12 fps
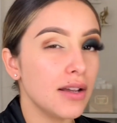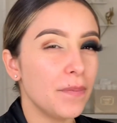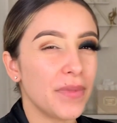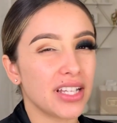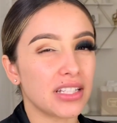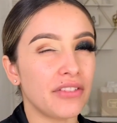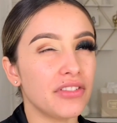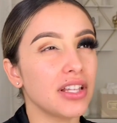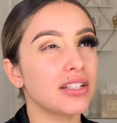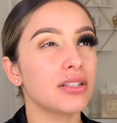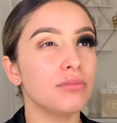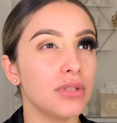I feel
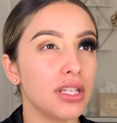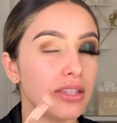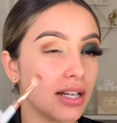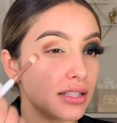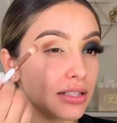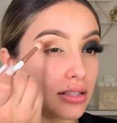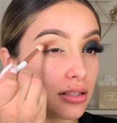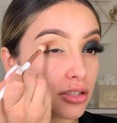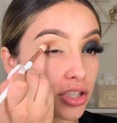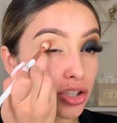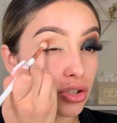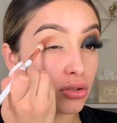like to me, that's
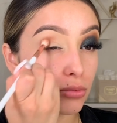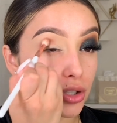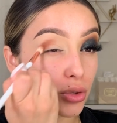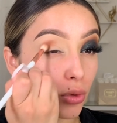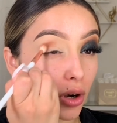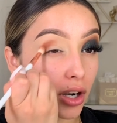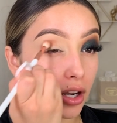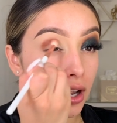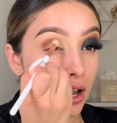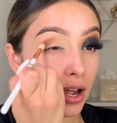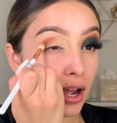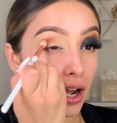just too much work.
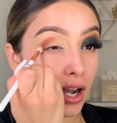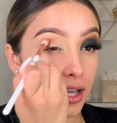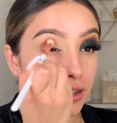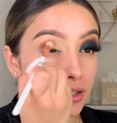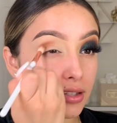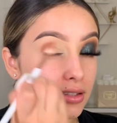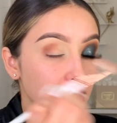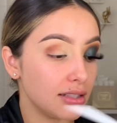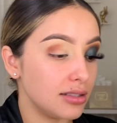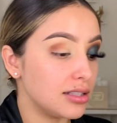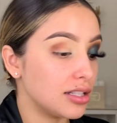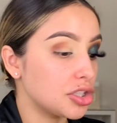I think it's
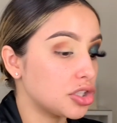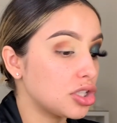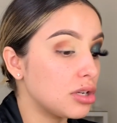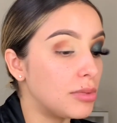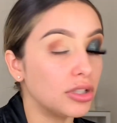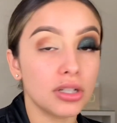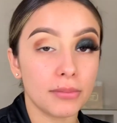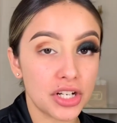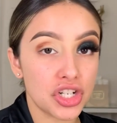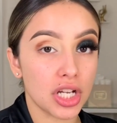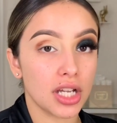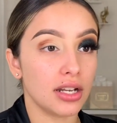easiest to build up my
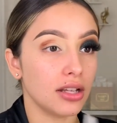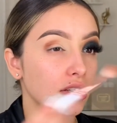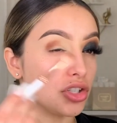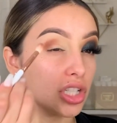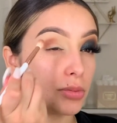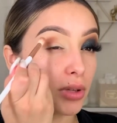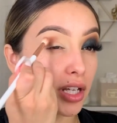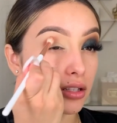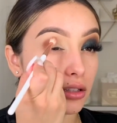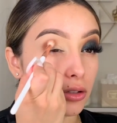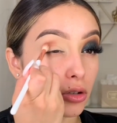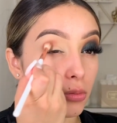shade and then just blend
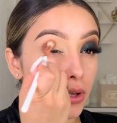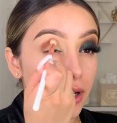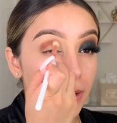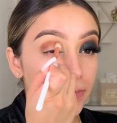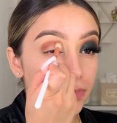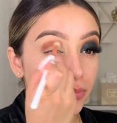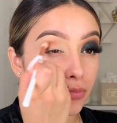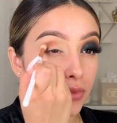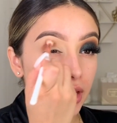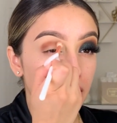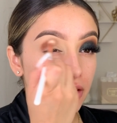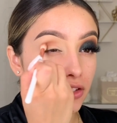a little bit.
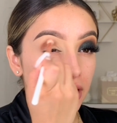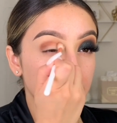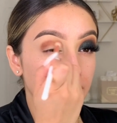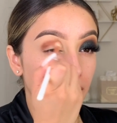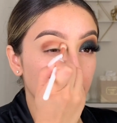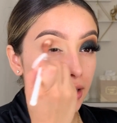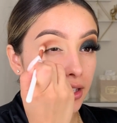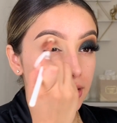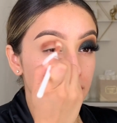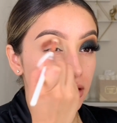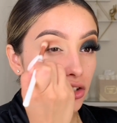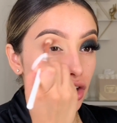And I feel like that
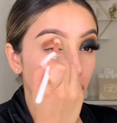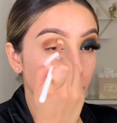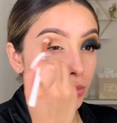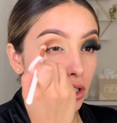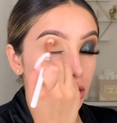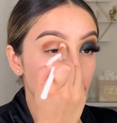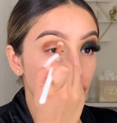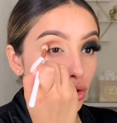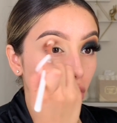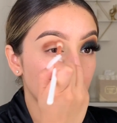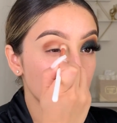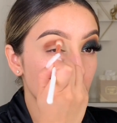gets the job done
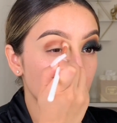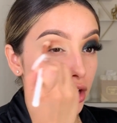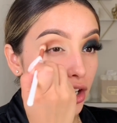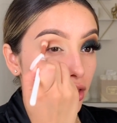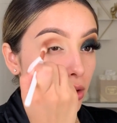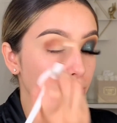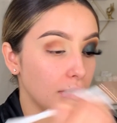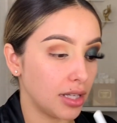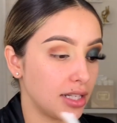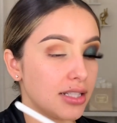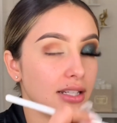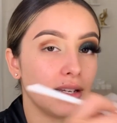so much quicker than
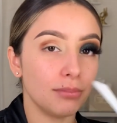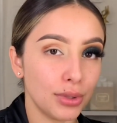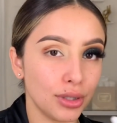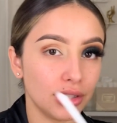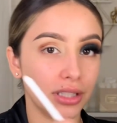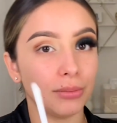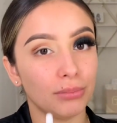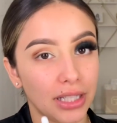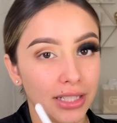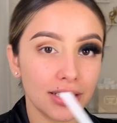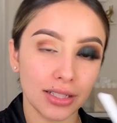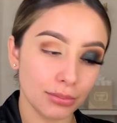blending and building,
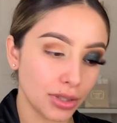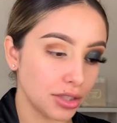bending